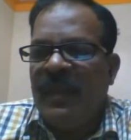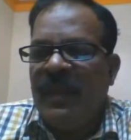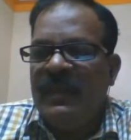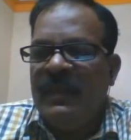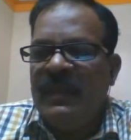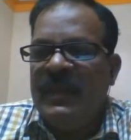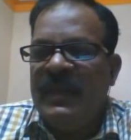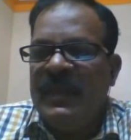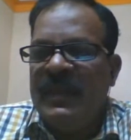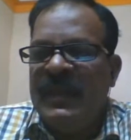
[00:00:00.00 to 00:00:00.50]

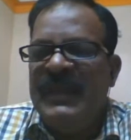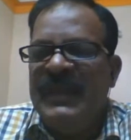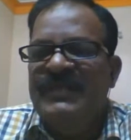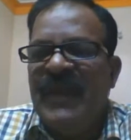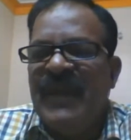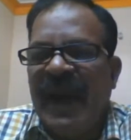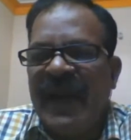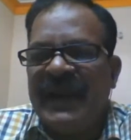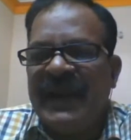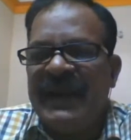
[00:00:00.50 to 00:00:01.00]
the
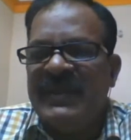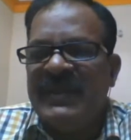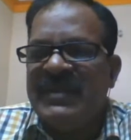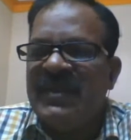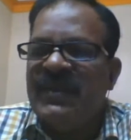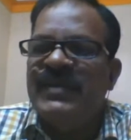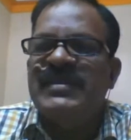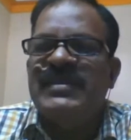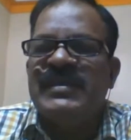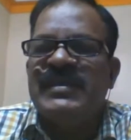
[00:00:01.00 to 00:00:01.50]
immigration
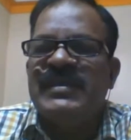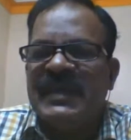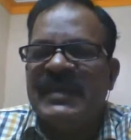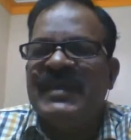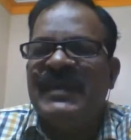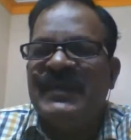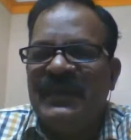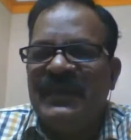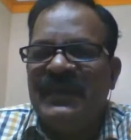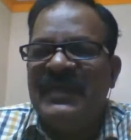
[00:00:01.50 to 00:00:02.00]
is taking
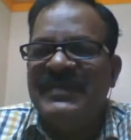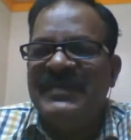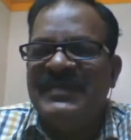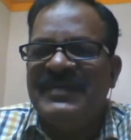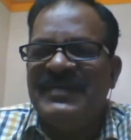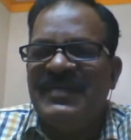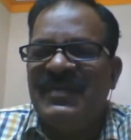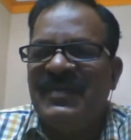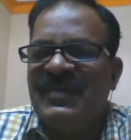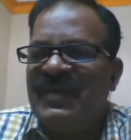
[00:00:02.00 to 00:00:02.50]
place
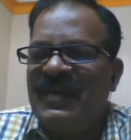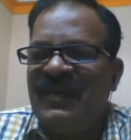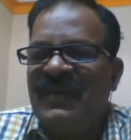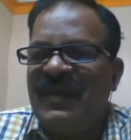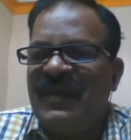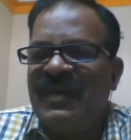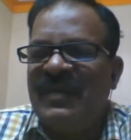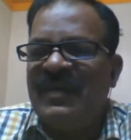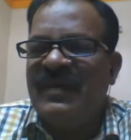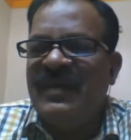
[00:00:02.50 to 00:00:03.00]
so there is
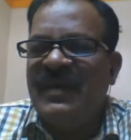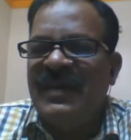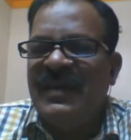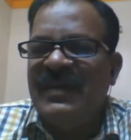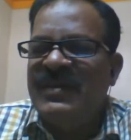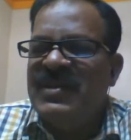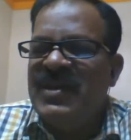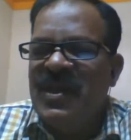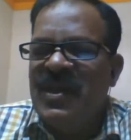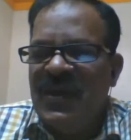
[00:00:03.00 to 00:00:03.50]
very
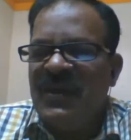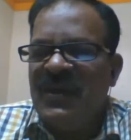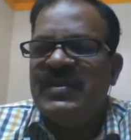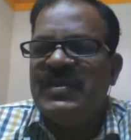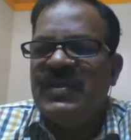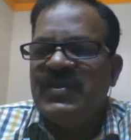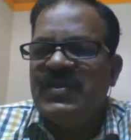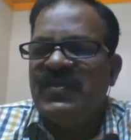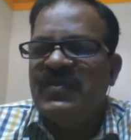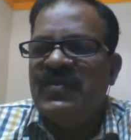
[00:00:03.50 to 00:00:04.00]
serious
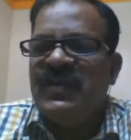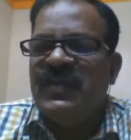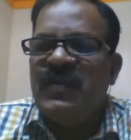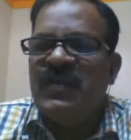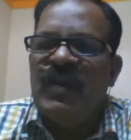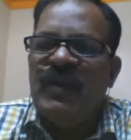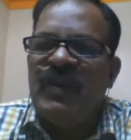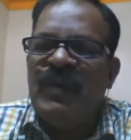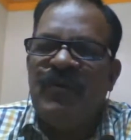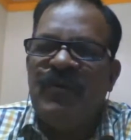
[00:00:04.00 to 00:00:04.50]
issue you
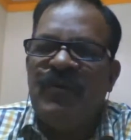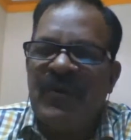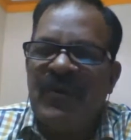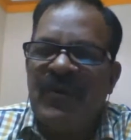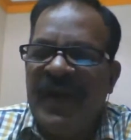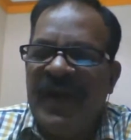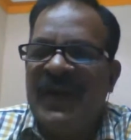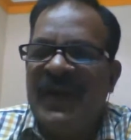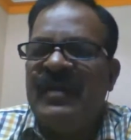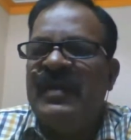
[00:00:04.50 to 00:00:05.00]
have to
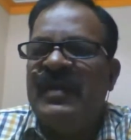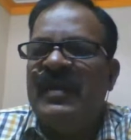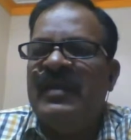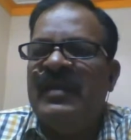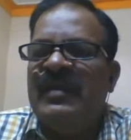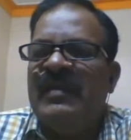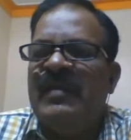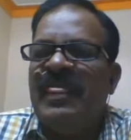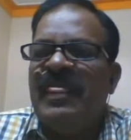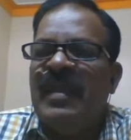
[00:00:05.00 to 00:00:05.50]
provide
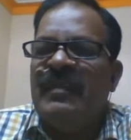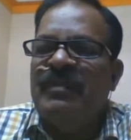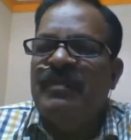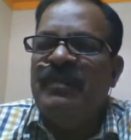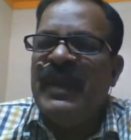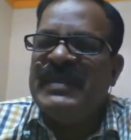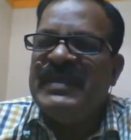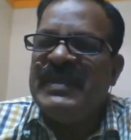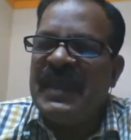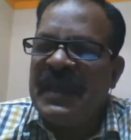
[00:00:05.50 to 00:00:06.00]
the
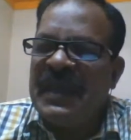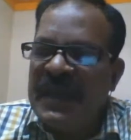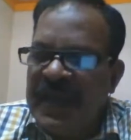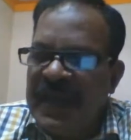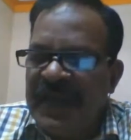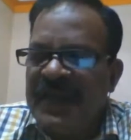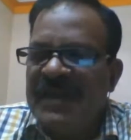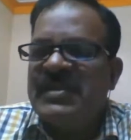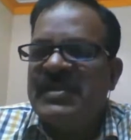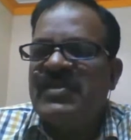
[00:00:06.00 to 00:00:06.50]
basic
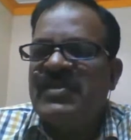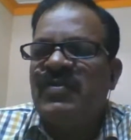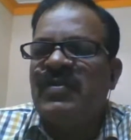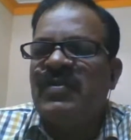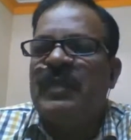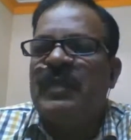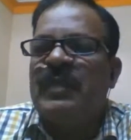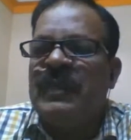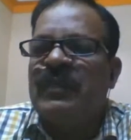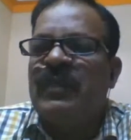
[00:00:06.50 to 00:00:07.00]
needs to the
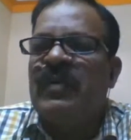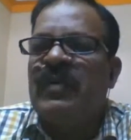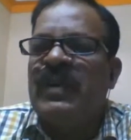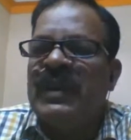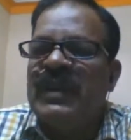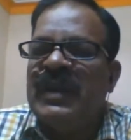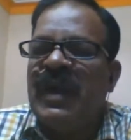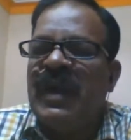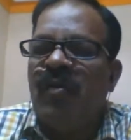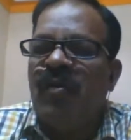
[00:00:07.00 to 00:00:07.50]
people in
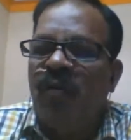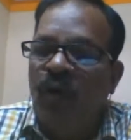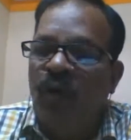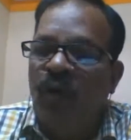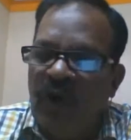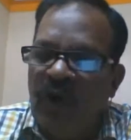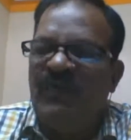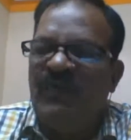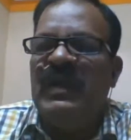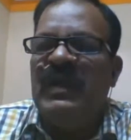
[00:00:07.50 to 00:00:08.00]
their own
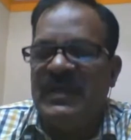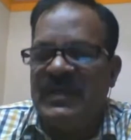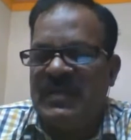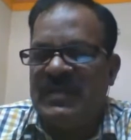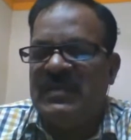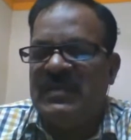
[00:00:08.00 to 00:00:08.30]
place